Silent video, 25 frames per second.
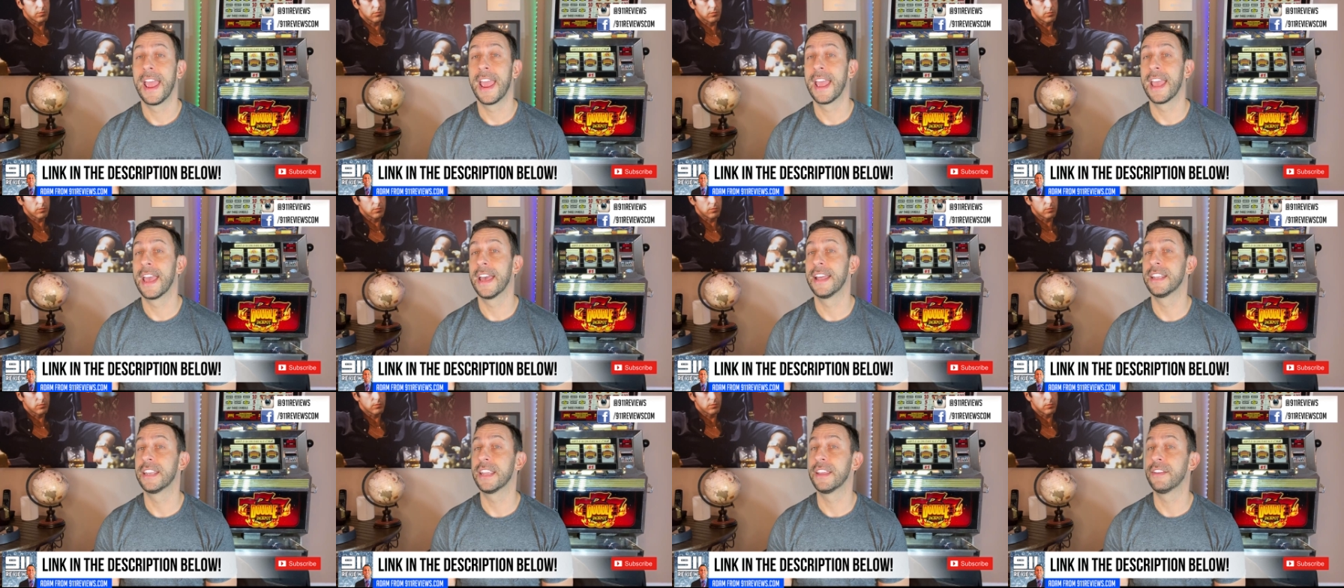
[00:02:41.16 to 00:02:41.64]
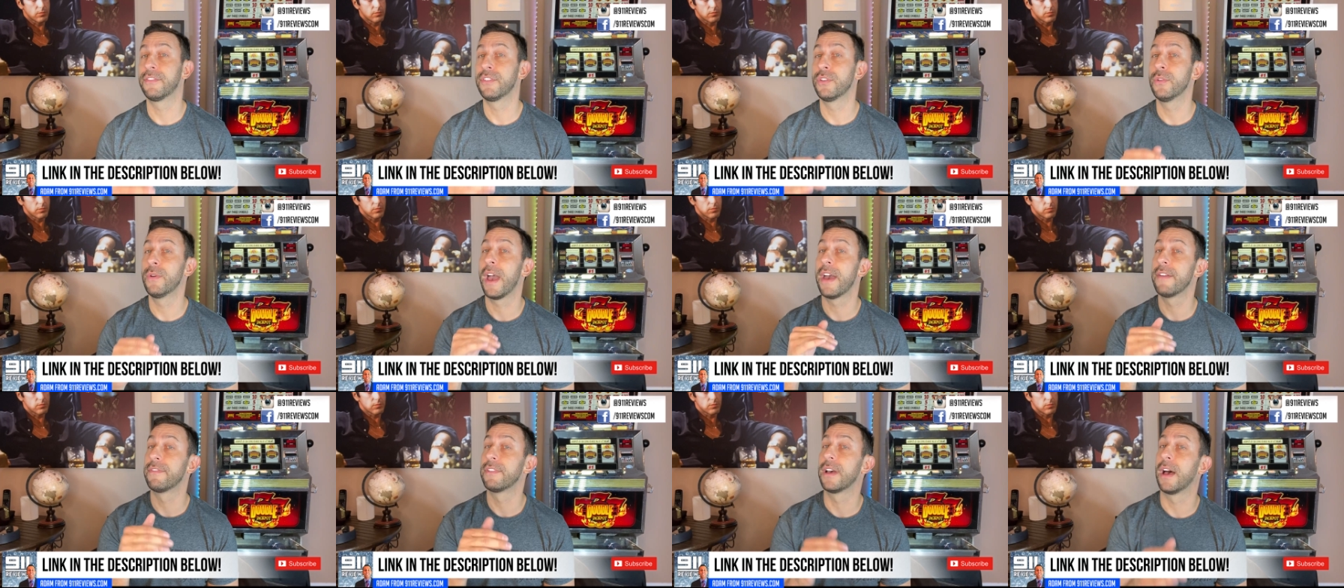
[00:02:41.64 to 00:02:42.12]
And if
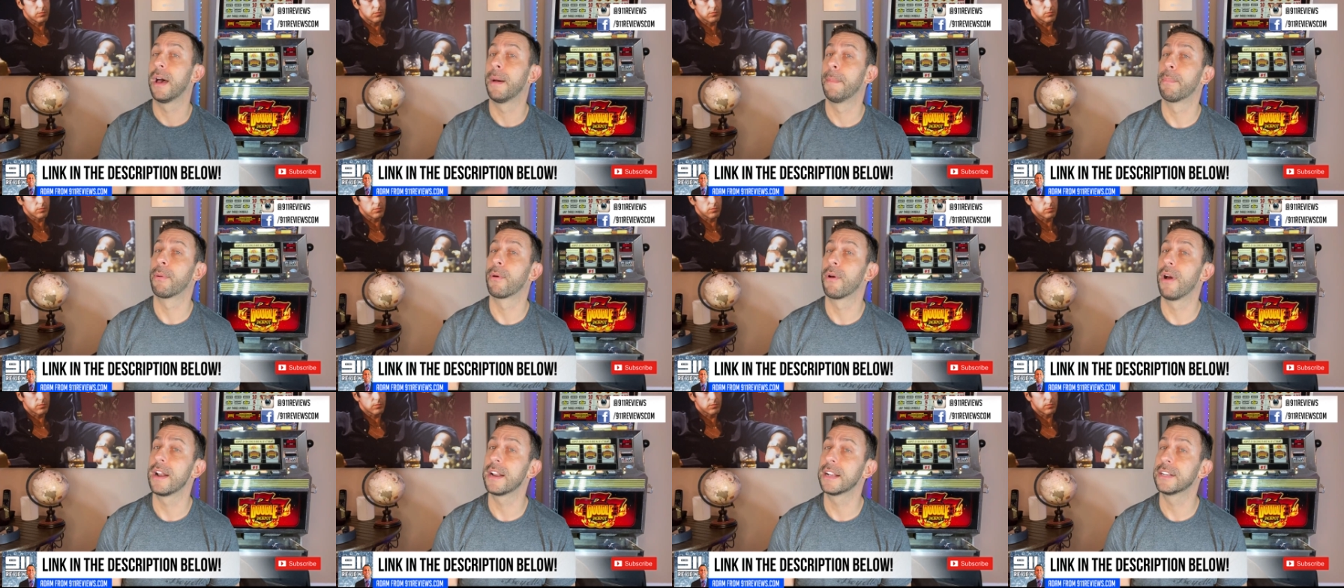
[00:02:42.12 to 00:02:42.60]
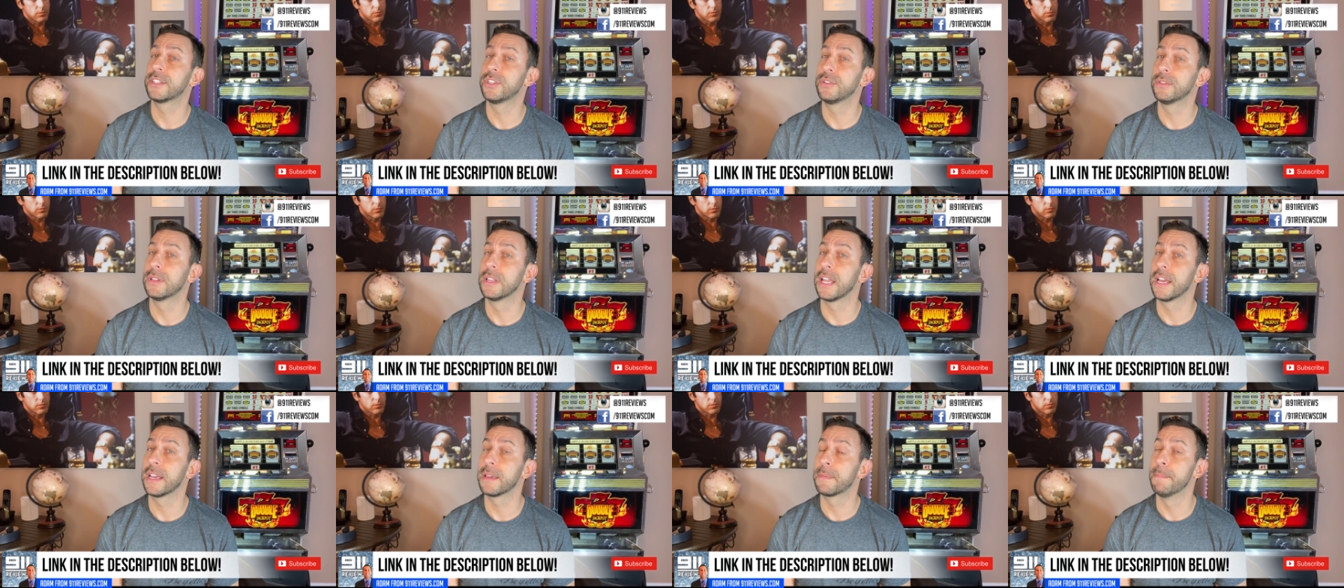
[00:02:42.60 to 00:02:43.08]
you have a, a product
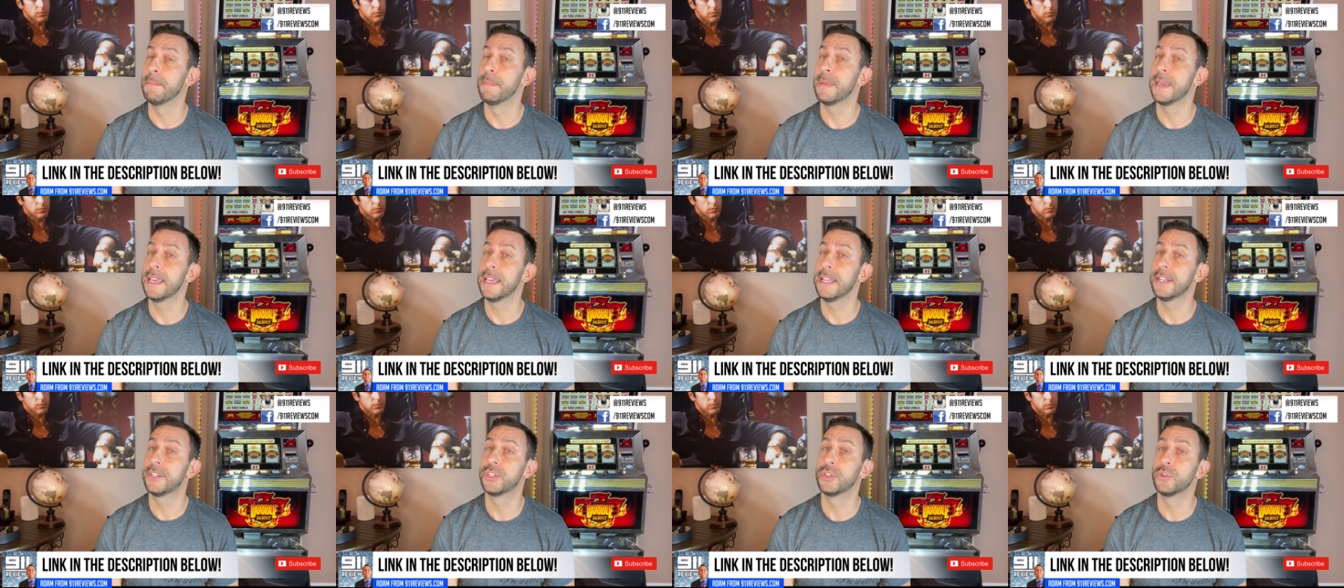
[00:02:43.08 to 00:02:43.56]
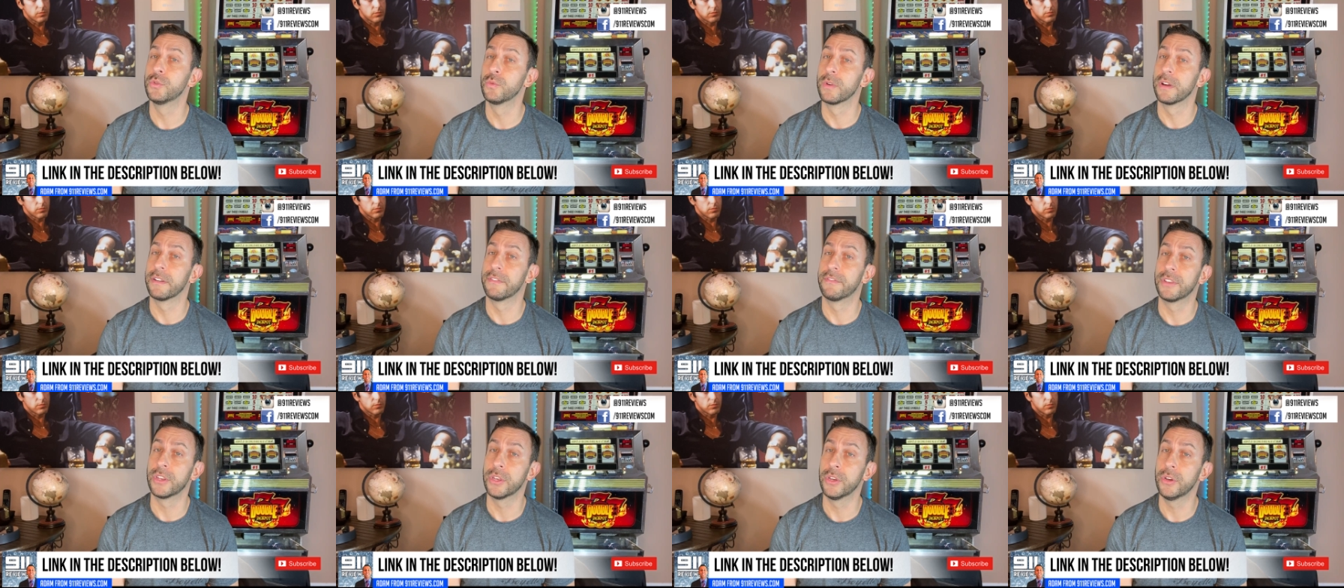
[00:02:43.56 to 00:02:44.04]
you'd like me to
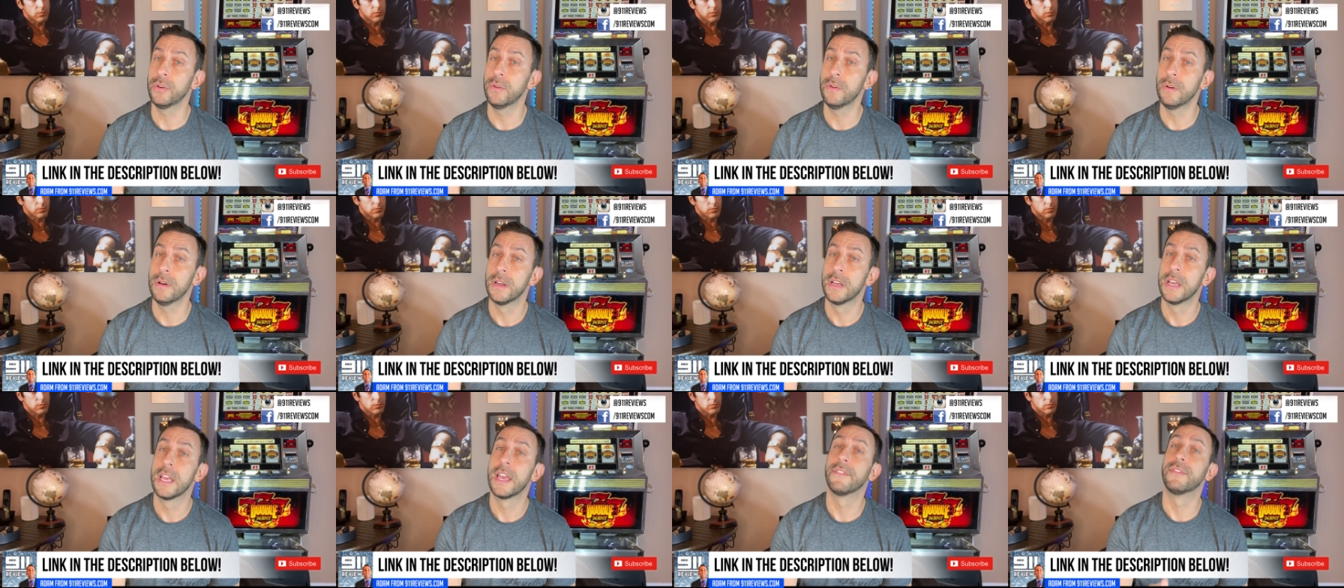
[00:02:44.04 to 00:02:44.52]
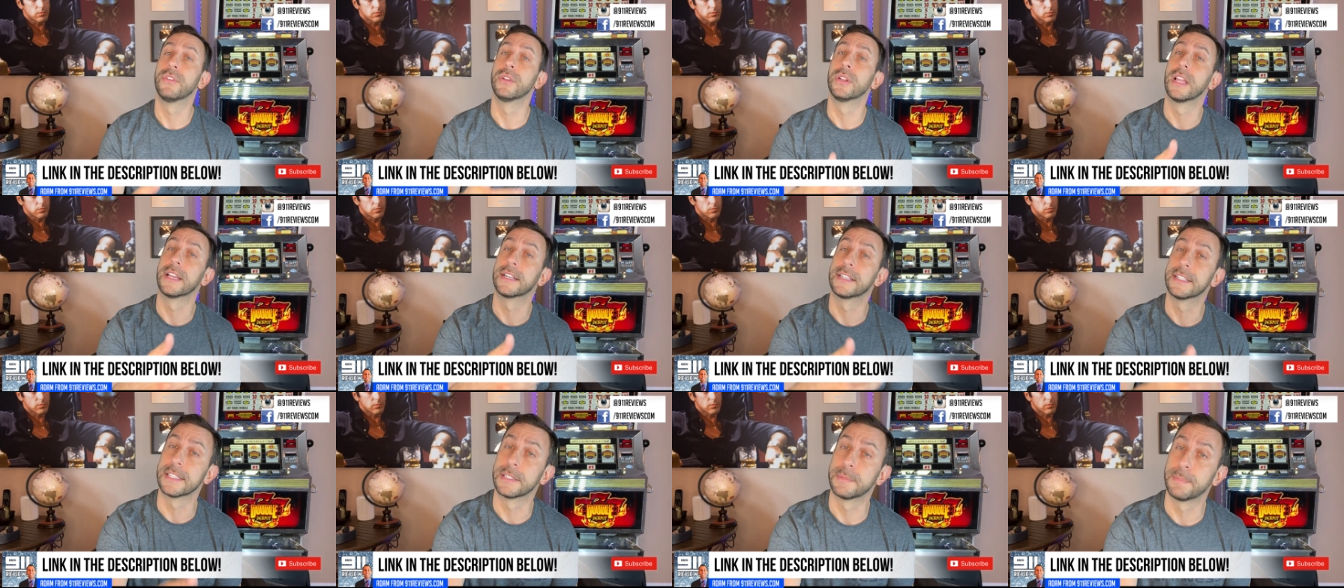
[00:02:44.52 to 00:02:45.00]
review, if you'd
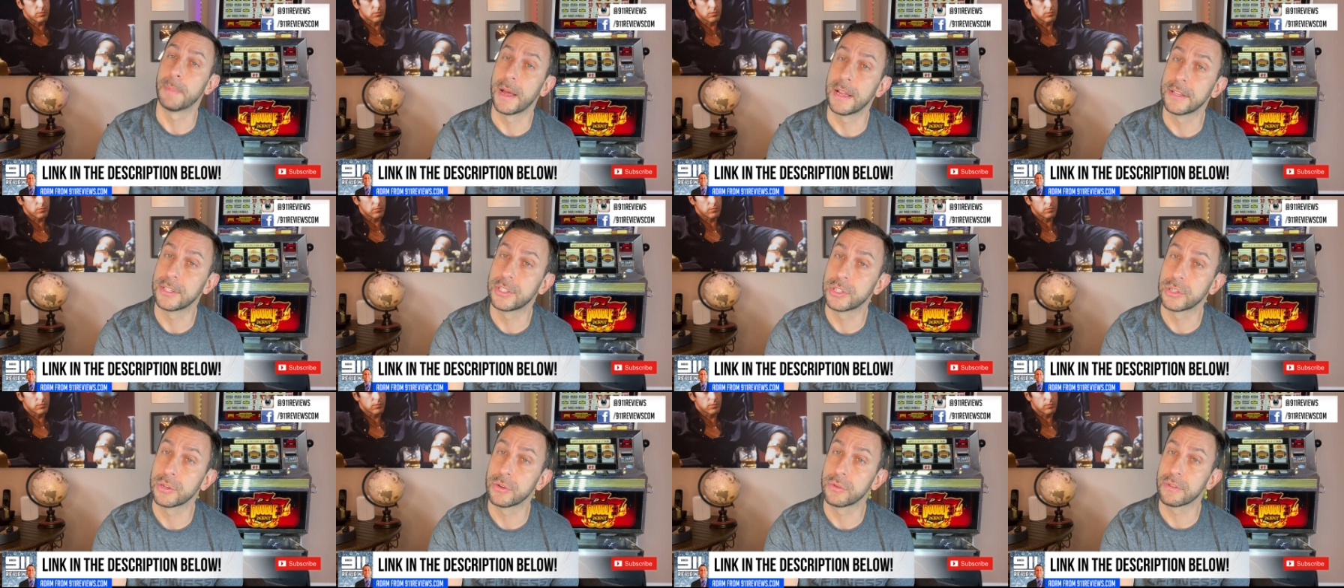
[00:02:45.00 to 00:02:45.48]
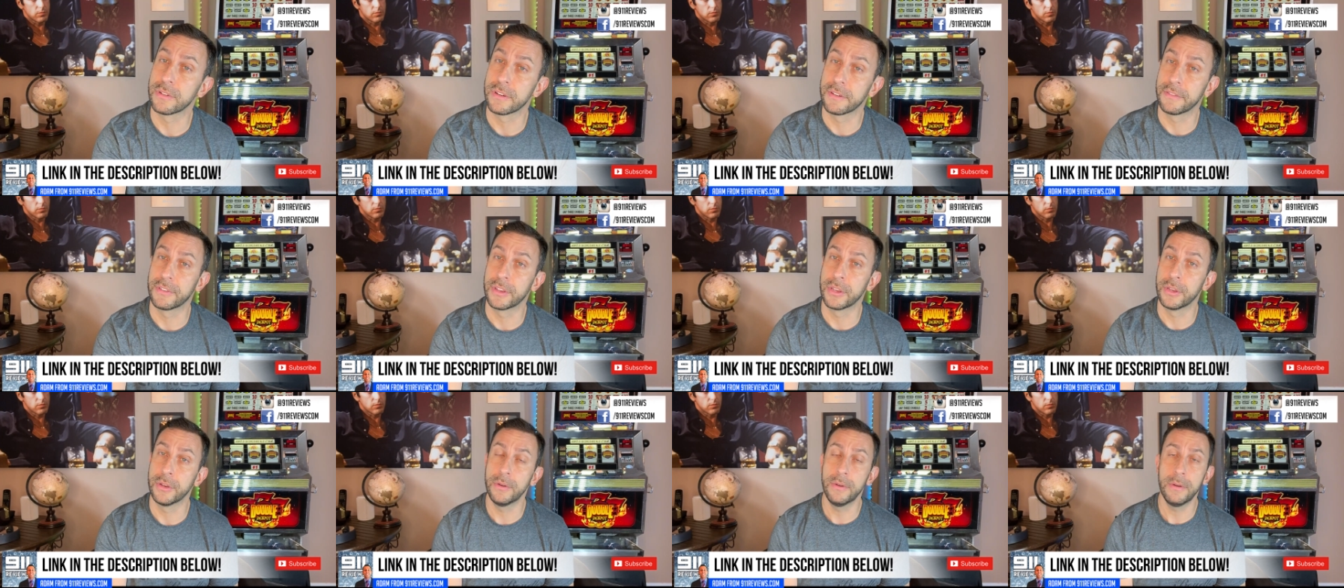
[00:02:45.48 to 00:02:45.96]
like to sponsor a
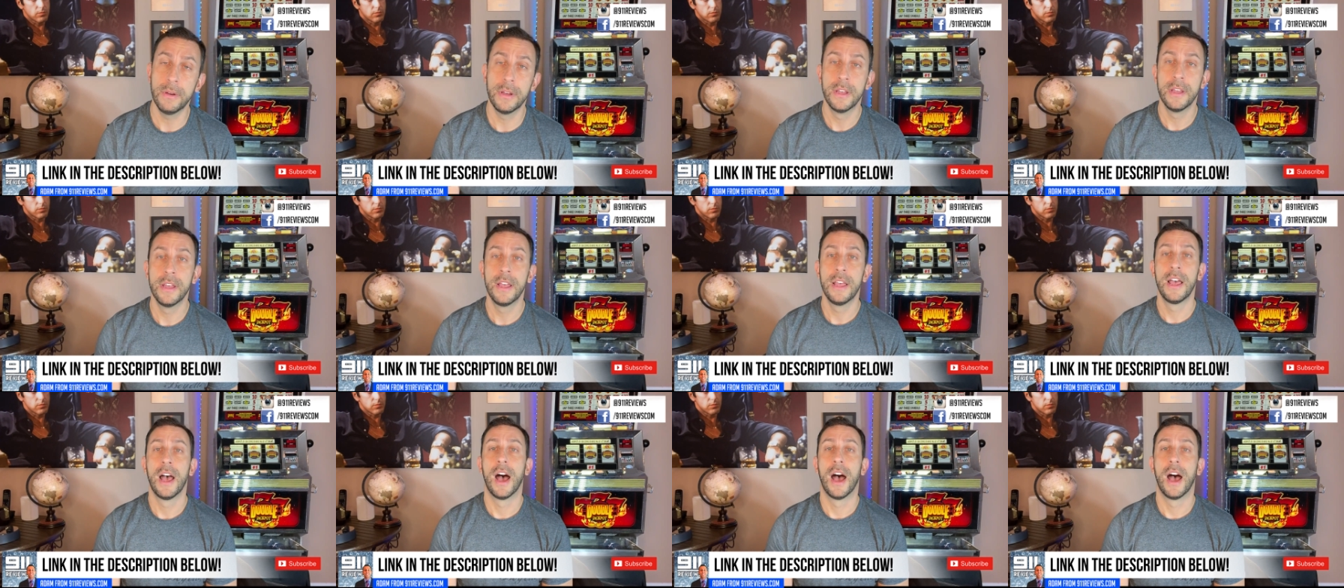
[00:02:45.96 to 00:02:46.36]
review,